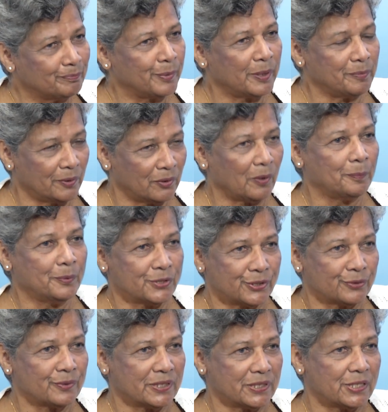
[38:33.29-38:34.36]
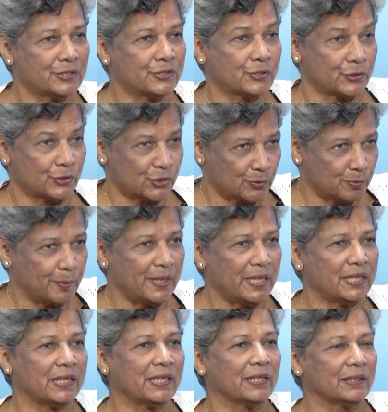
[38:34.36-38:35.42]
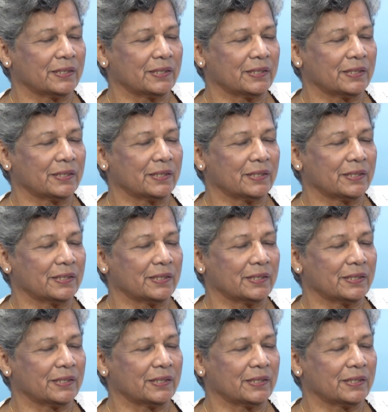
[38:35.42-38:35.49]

people opportunity to speak and